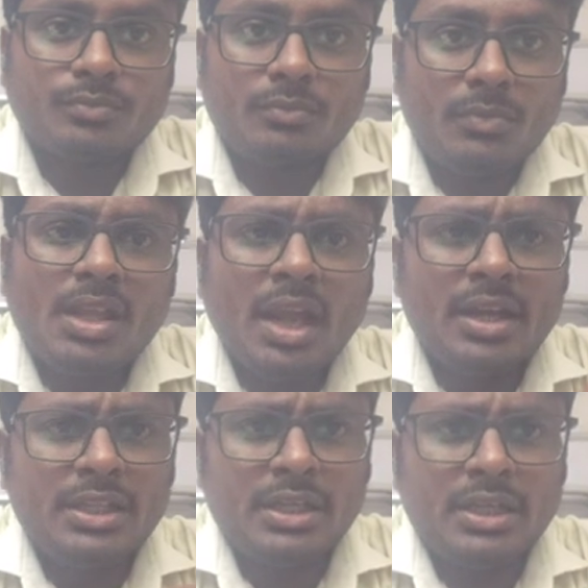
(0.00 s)
And
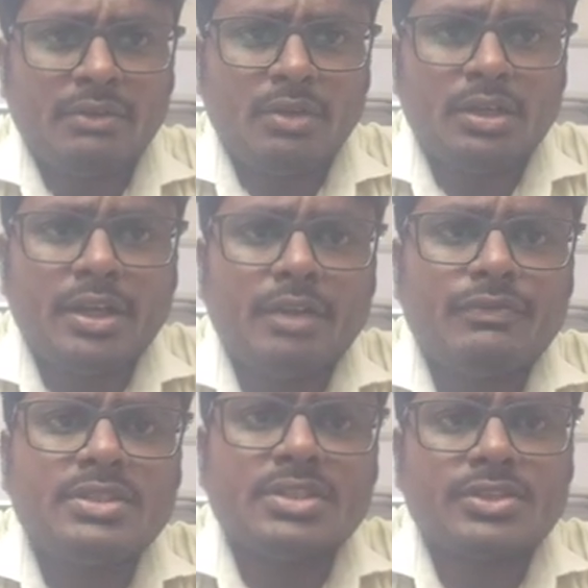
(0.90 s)
what kind of
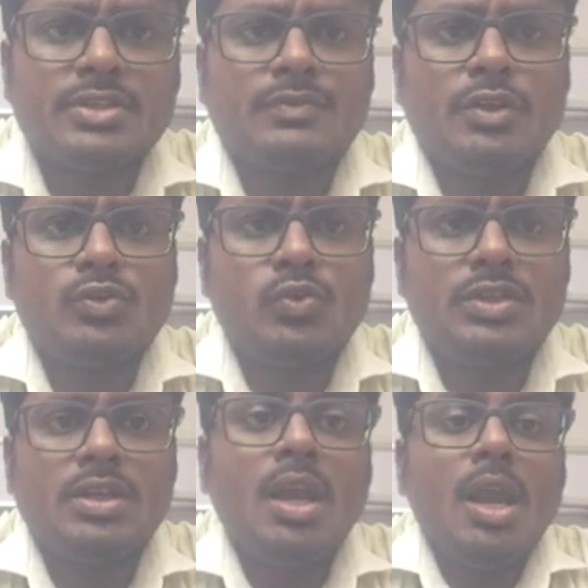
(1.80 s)
instructions we are used
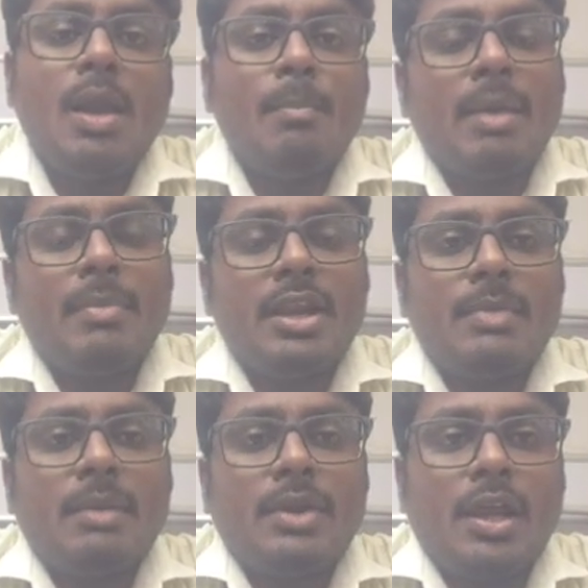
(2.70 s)
in memory
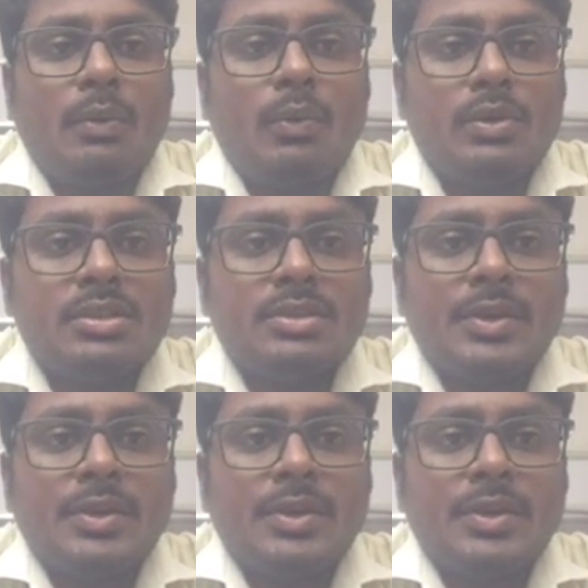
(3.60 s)
mapped I/O is,